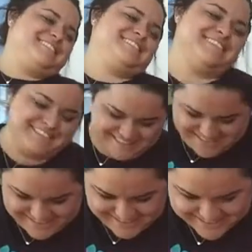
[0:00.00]

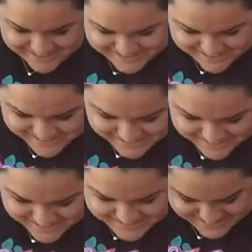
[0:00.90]

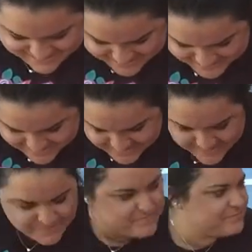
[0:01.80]

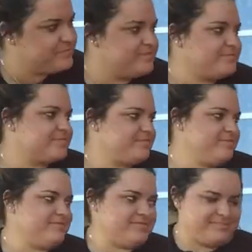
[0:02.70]

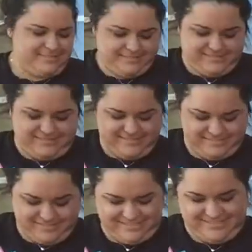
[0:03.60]
(silent)